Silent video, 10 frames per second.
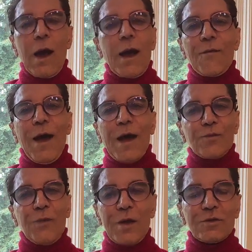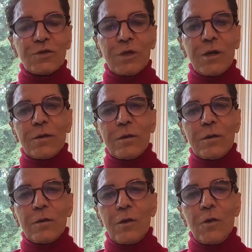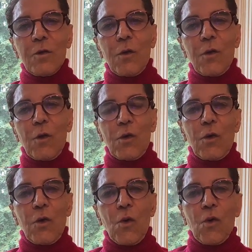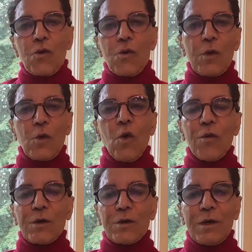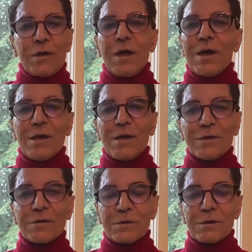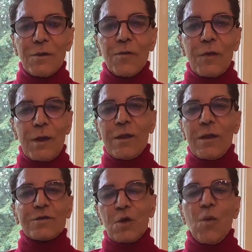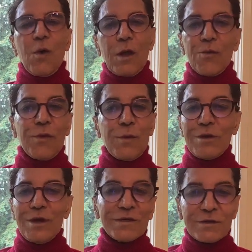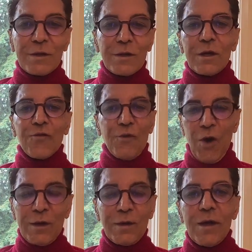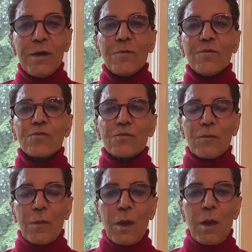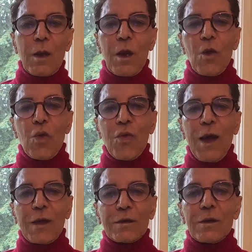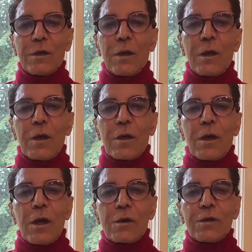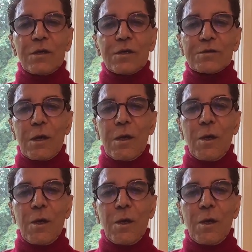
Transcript: I have had patients that over the years, and I saw one of them yesterday, Friday, that this